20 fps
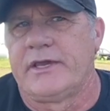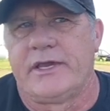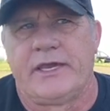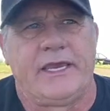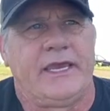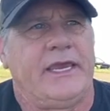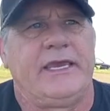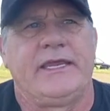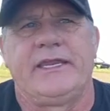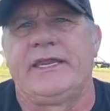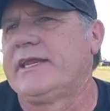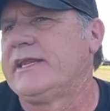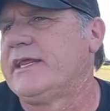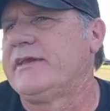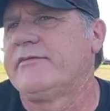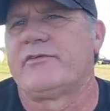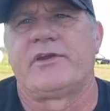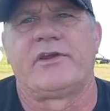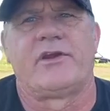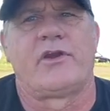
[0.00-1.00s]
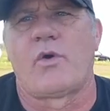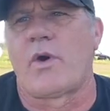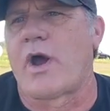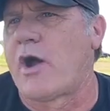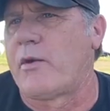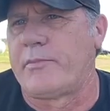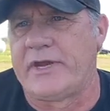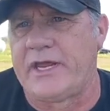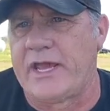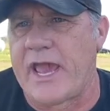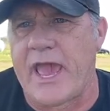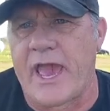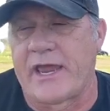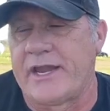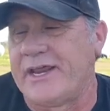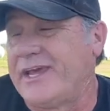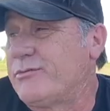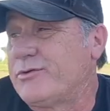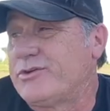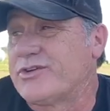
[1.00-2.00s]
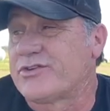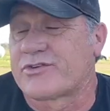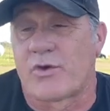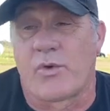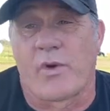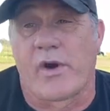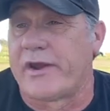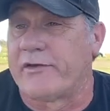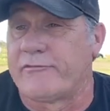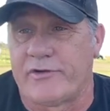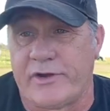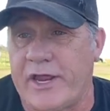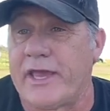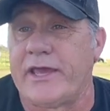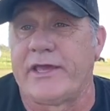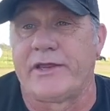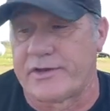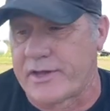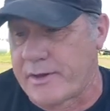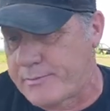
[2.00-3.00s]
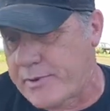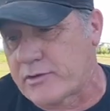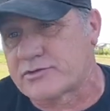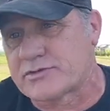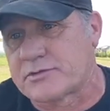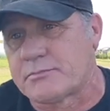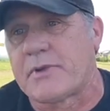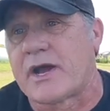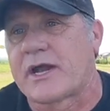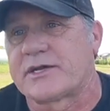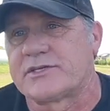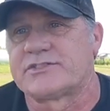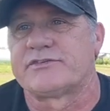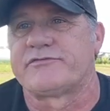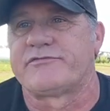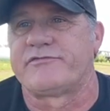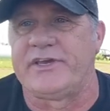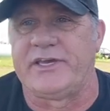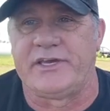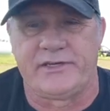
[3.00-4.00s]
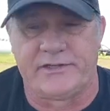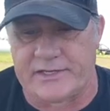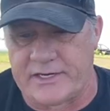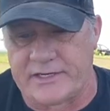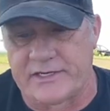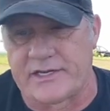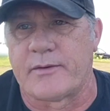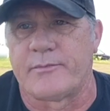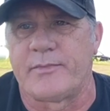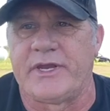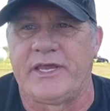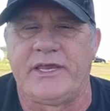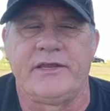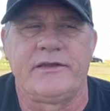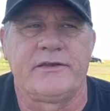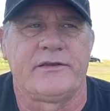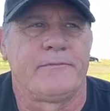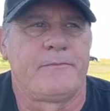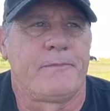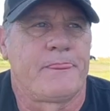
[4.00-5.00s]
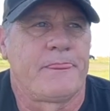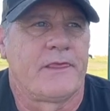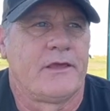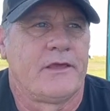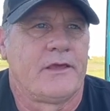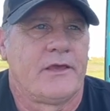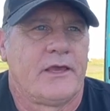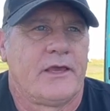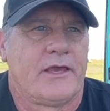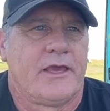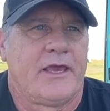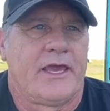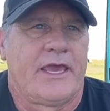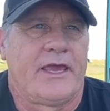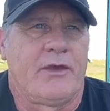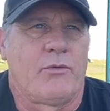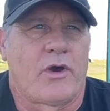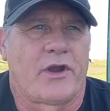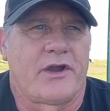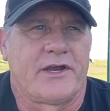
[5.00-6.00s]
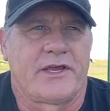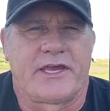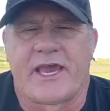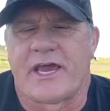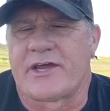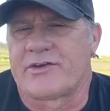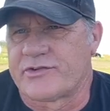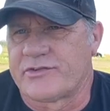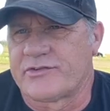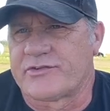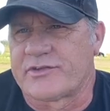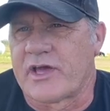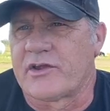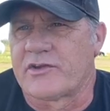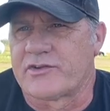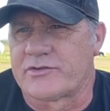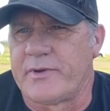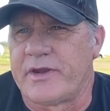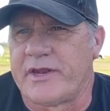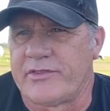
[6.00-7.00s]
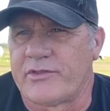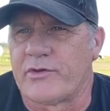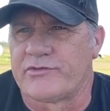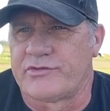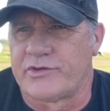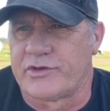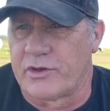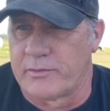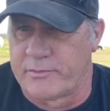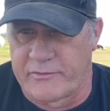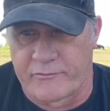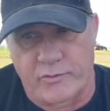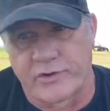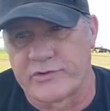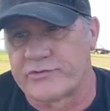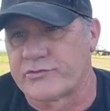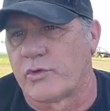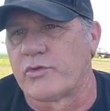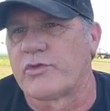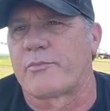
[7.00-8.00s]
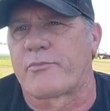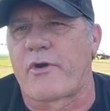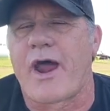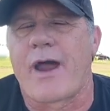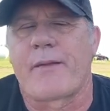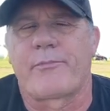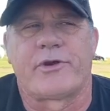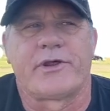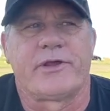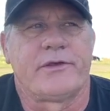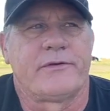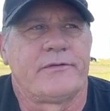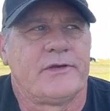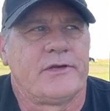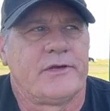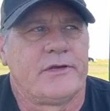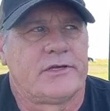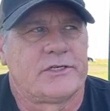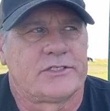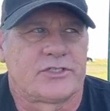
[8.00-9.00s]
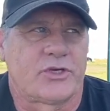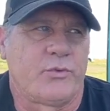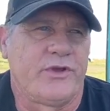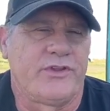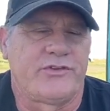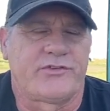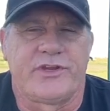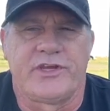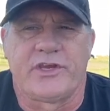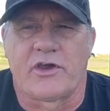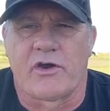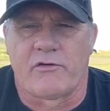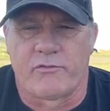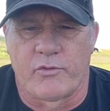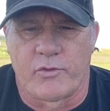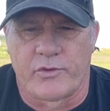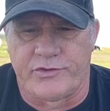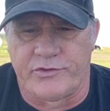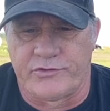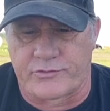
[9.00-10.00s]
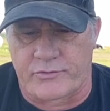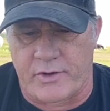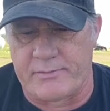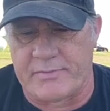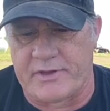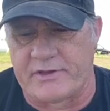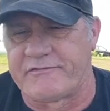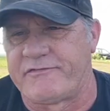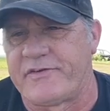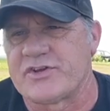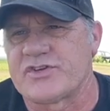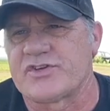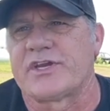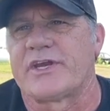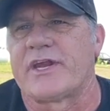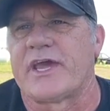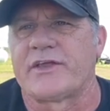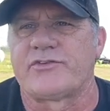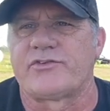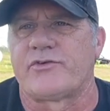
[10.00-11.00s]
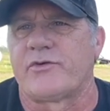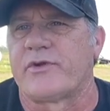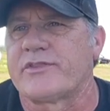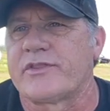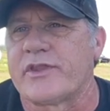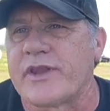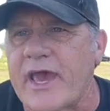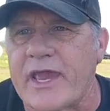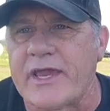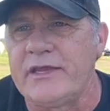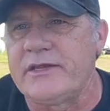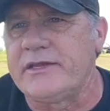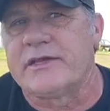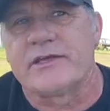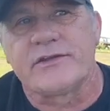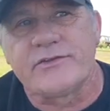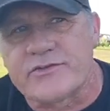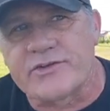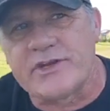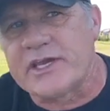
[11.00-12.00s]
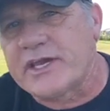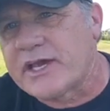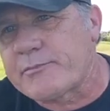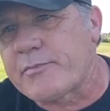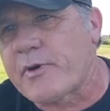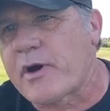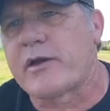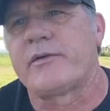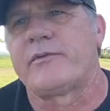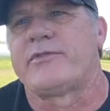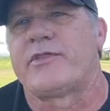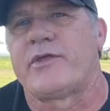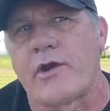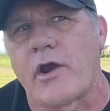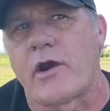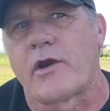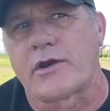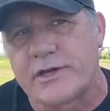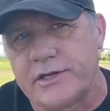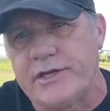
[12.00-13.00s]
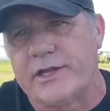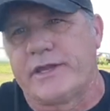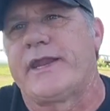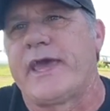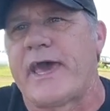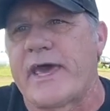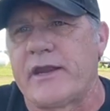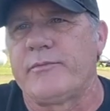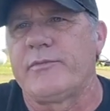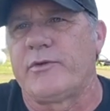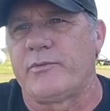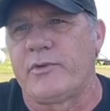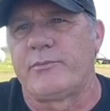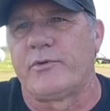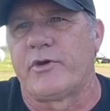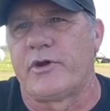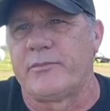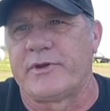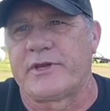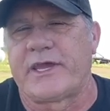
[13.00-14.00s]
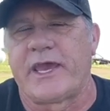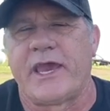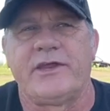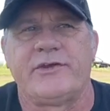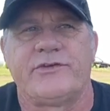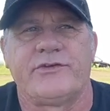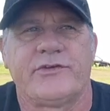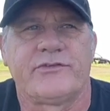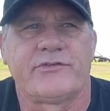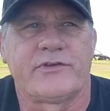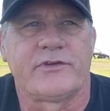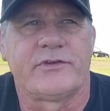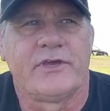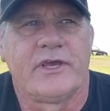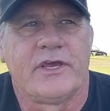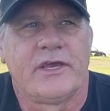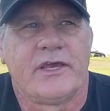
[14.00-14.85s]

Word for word: he didn't even know how many he had. He would just go out every day and dump out some buckets of feed, and they'd come and eat. He wanted to catch and sell as many of those he could before he sold the property. So we'd sneak over with these great big fishing nets during the night. You'd sneak up on them in the dark and you'd net them, and we'd put them in cages. And